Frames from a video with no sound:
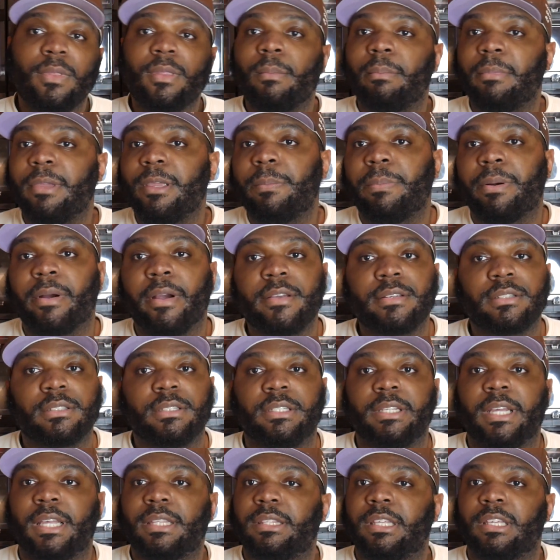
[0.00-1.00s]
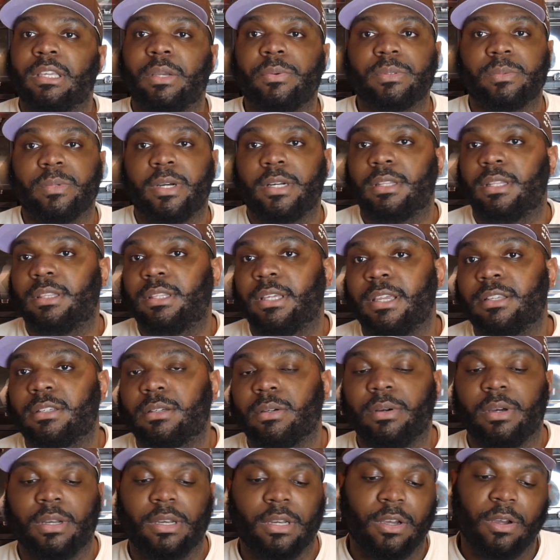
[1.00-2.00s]
Me personally, I think it was some other things
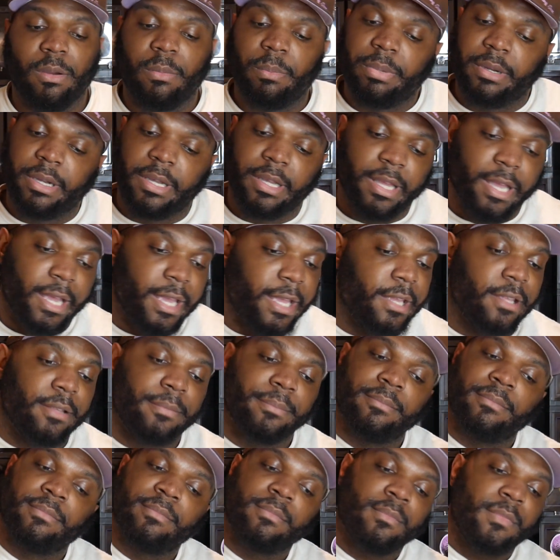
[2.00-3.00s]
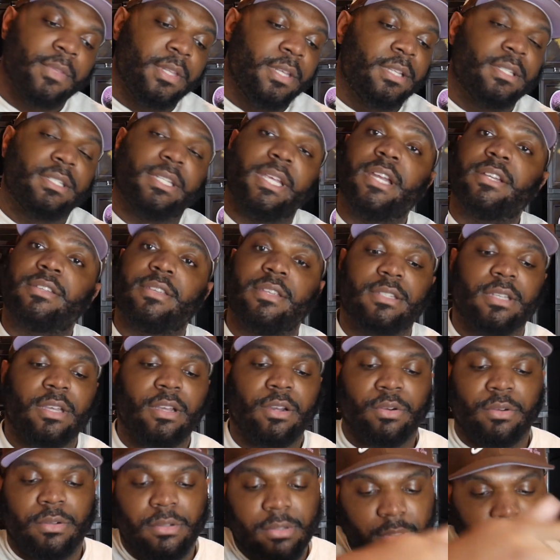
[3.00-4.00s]
going on, but hey, each his own.
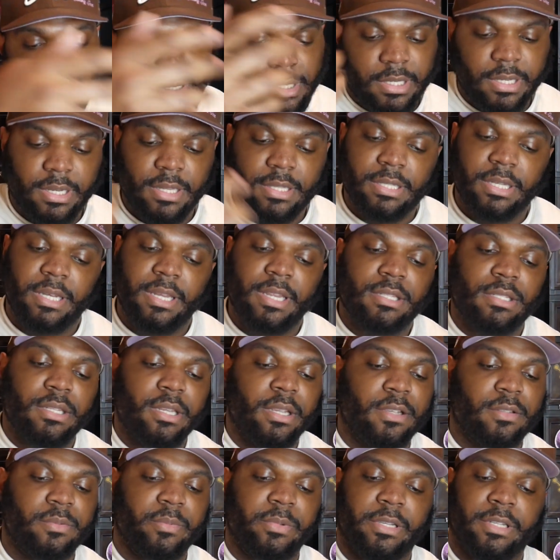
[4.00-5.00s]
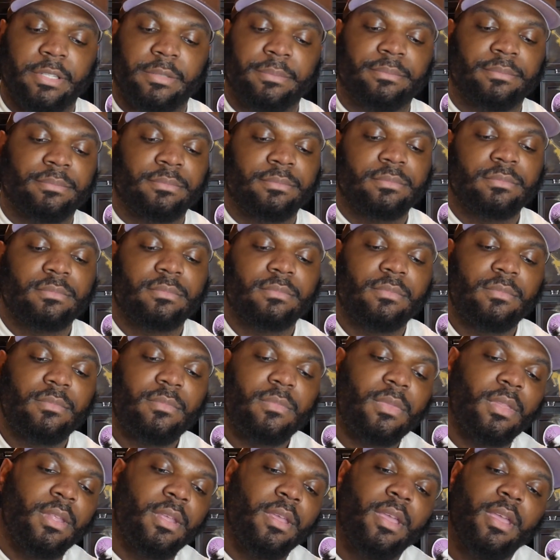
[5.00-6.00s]
Let's get into these sneakers, man.
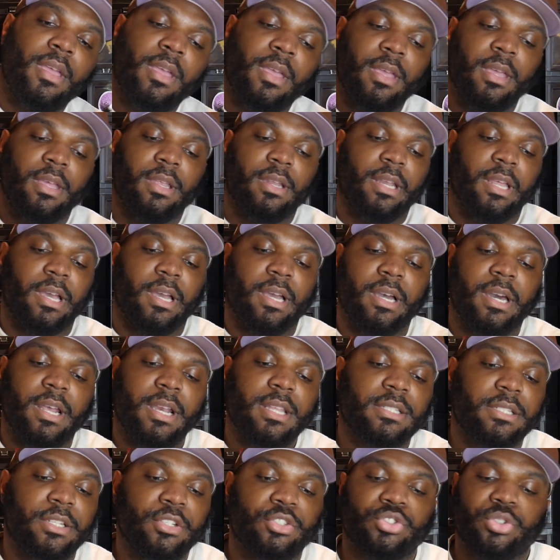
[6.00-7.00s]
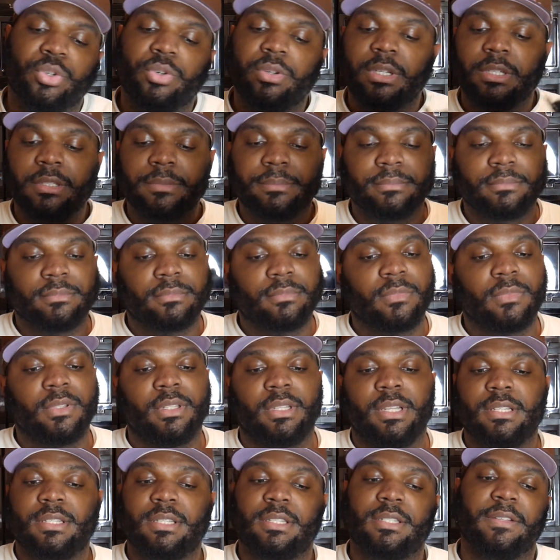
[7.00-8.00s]
Now, honestly, truly,
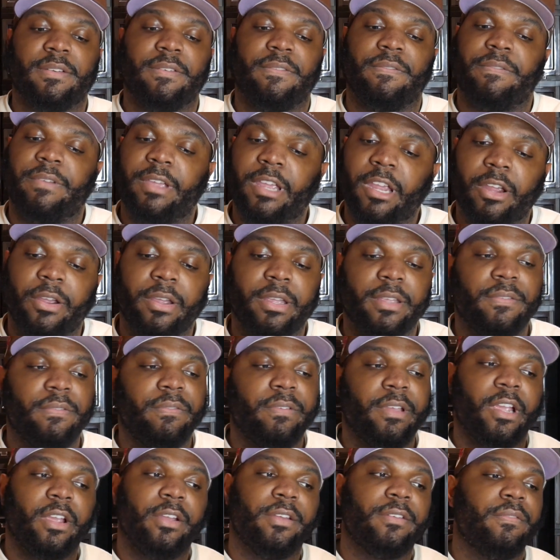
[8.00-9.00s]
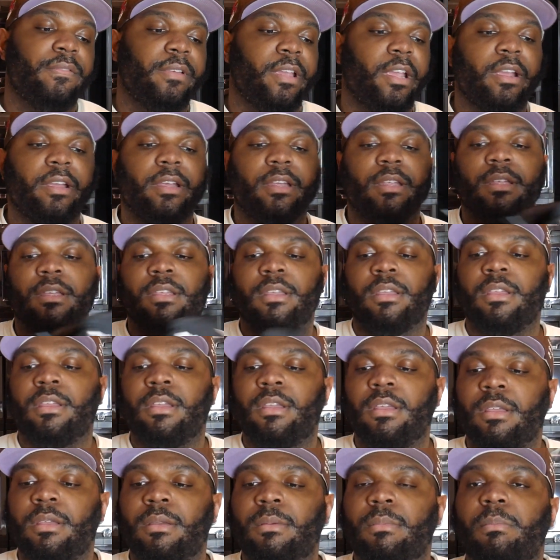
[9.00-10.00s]
this is a very, very, very
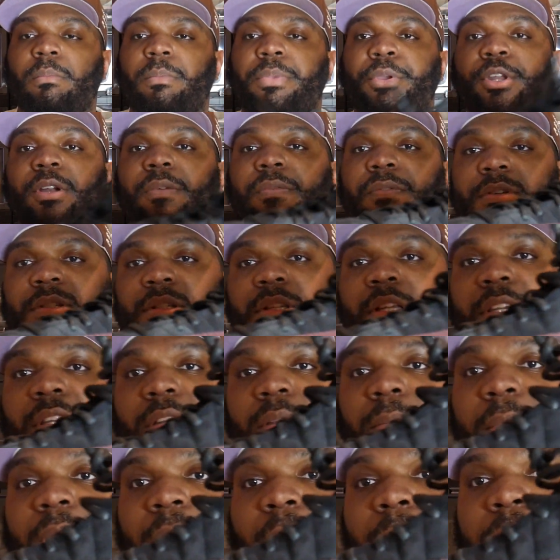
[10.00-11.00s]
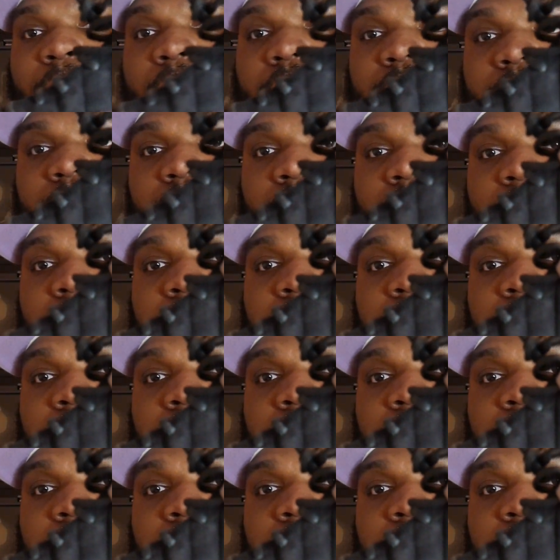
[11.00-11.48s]
beautiful sneaker in my personal